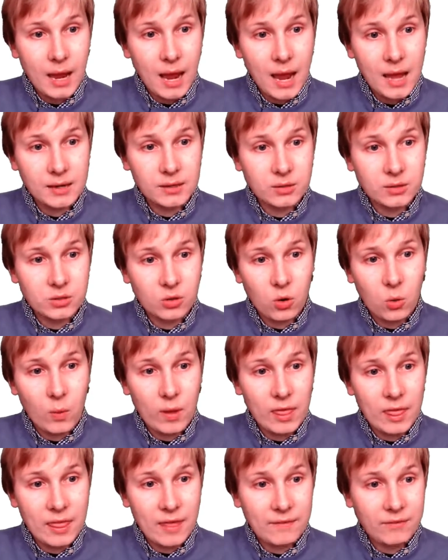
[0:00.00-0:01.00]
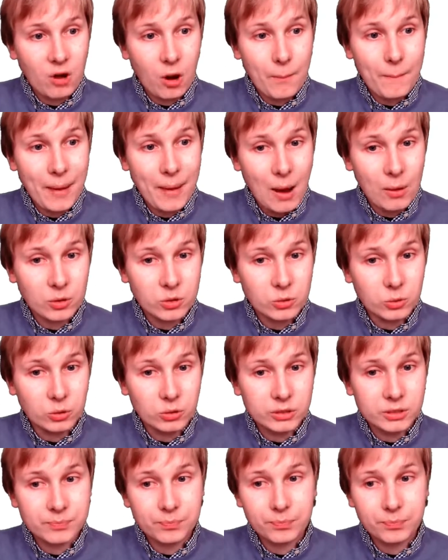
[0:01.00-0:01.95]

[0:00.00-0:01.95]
hand or whether they've got power tools.